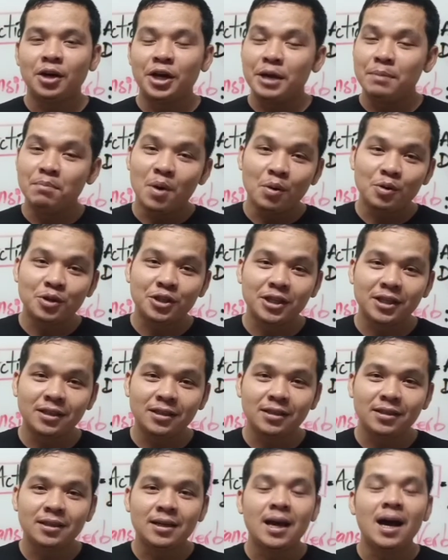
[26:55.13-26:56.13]

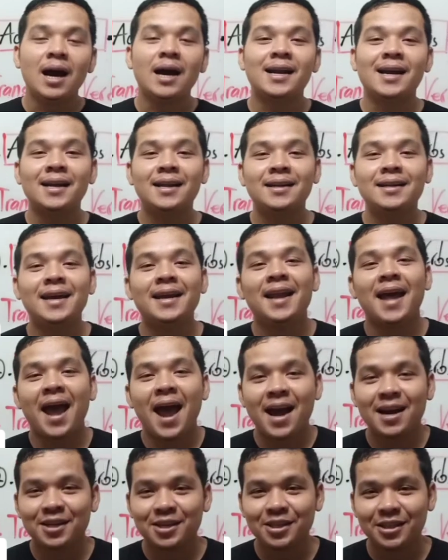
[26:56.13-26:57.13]
emotion rather than
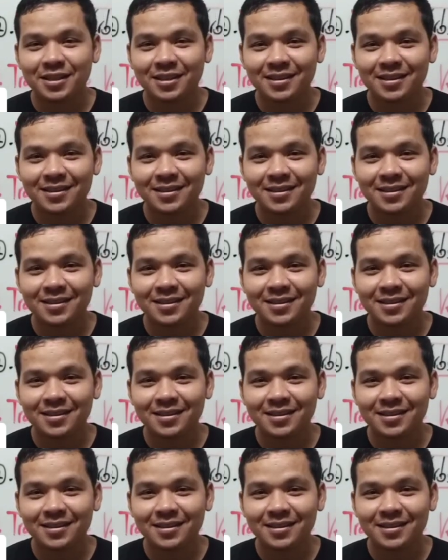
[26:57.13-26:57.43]
action.